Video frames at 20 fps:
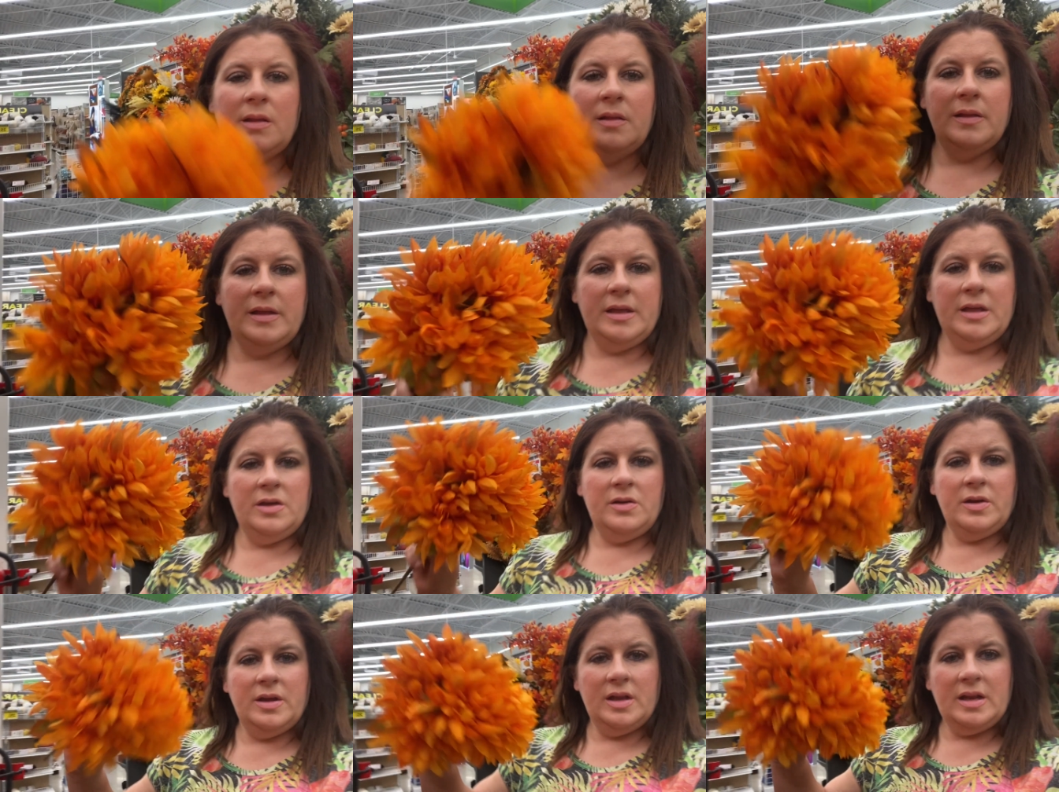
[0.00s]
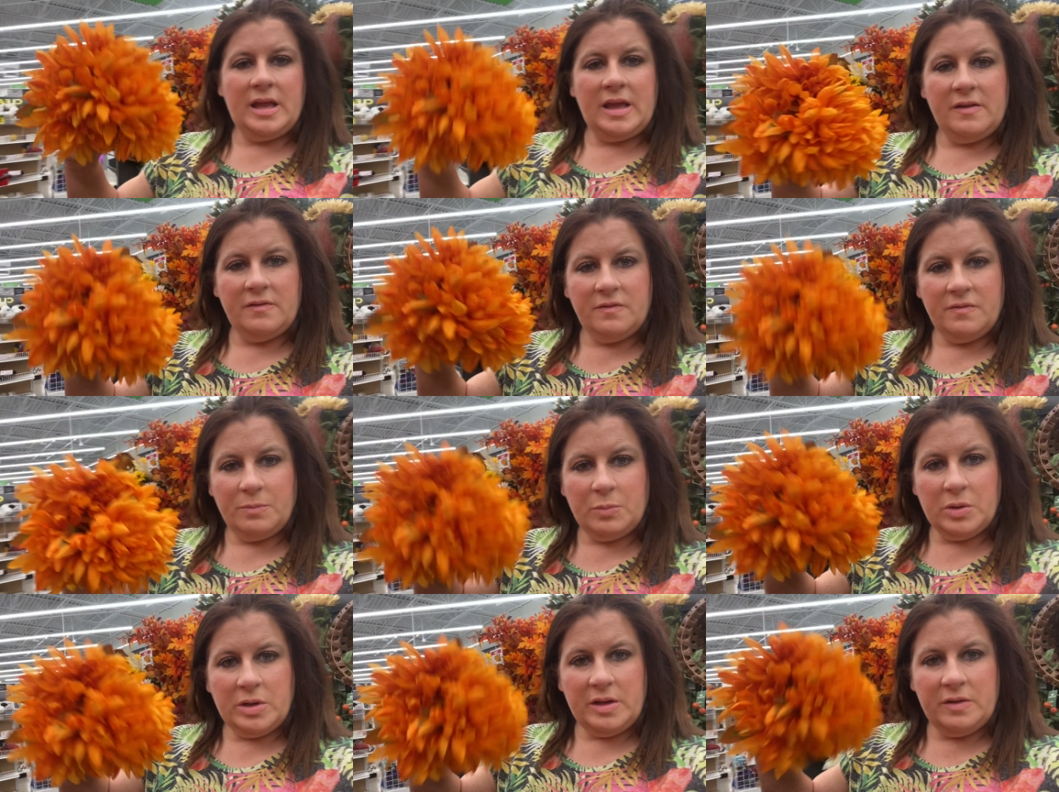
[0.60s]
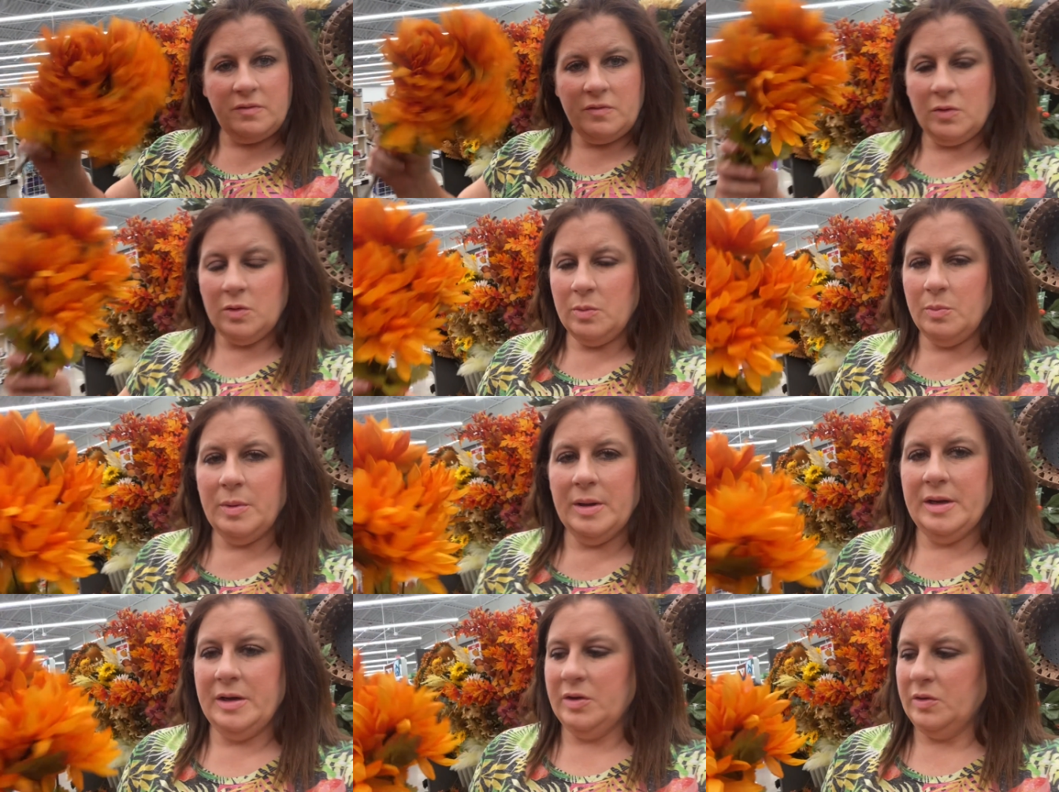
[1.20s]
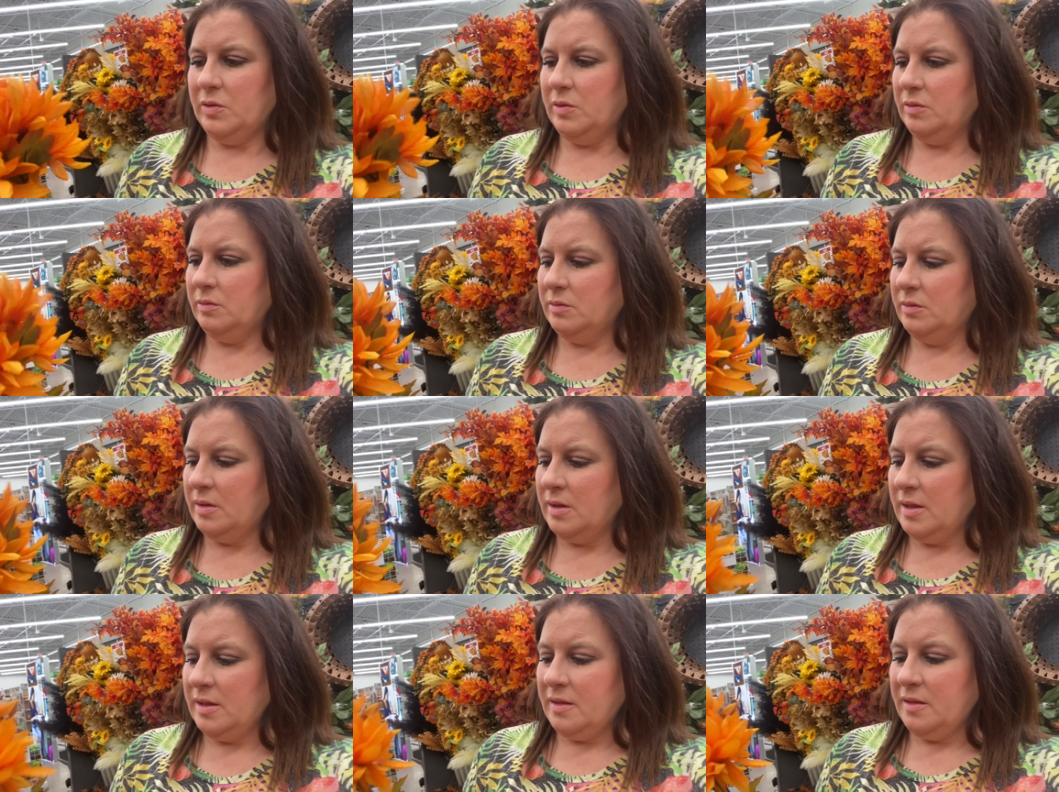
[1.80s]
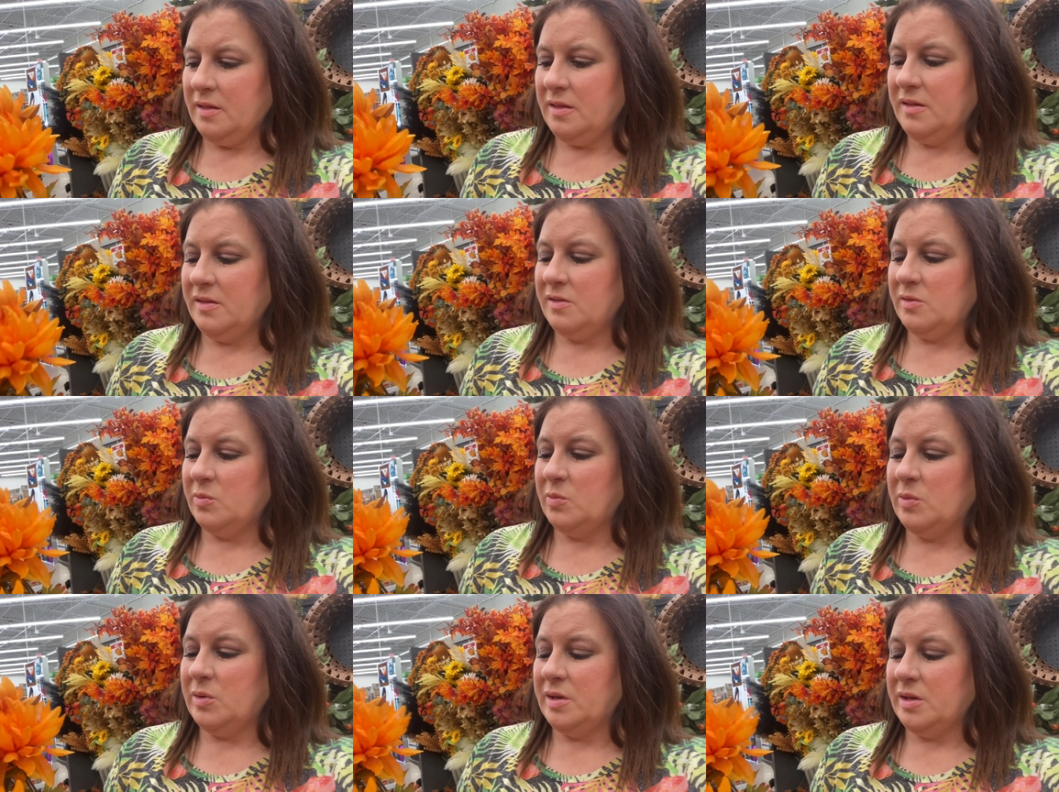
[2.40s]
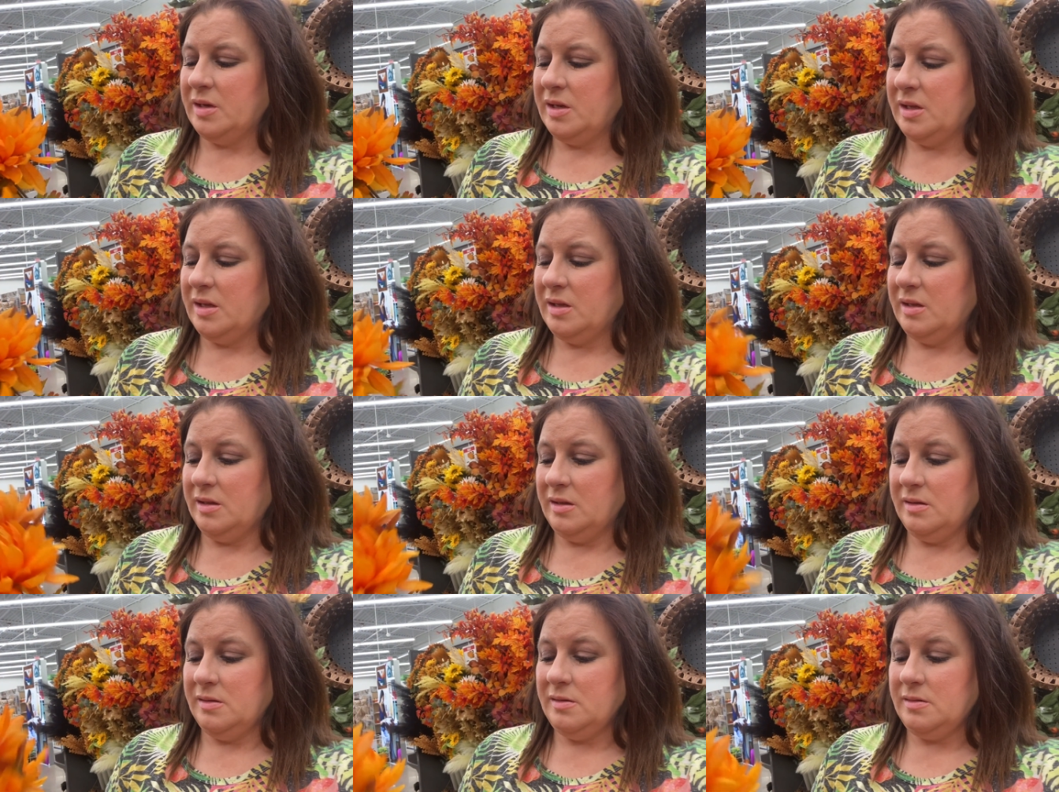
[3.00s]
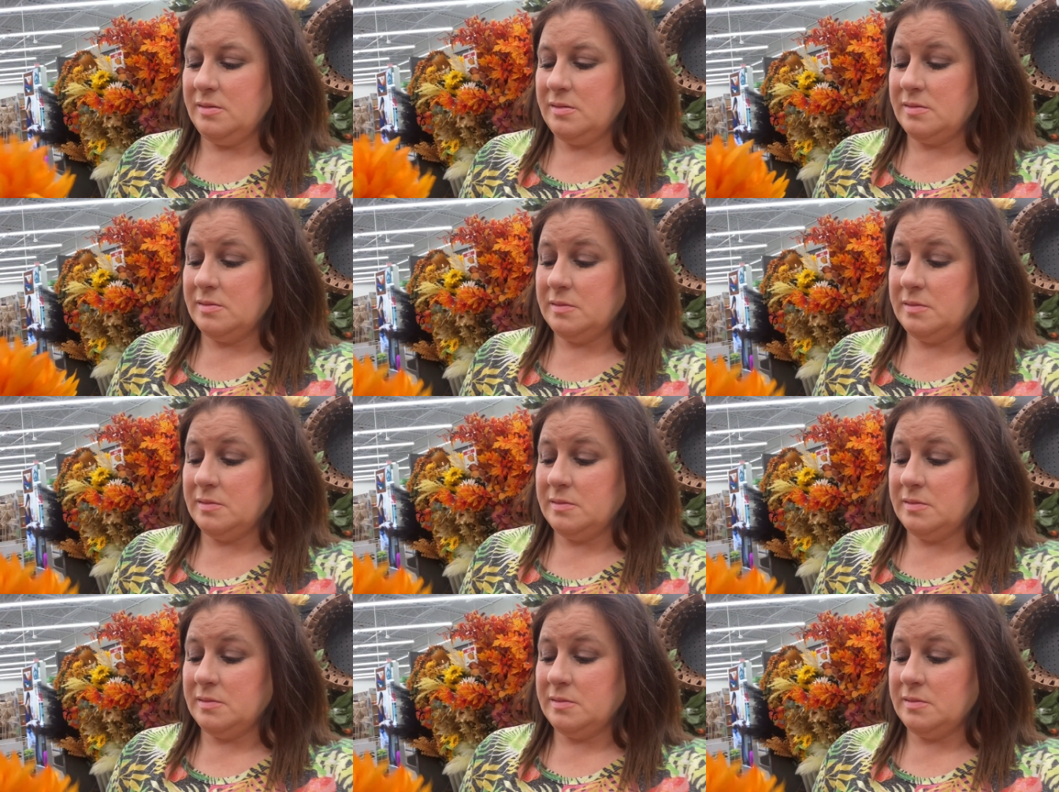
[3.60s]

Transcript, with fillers: Like you get a pretty full bundle. This one is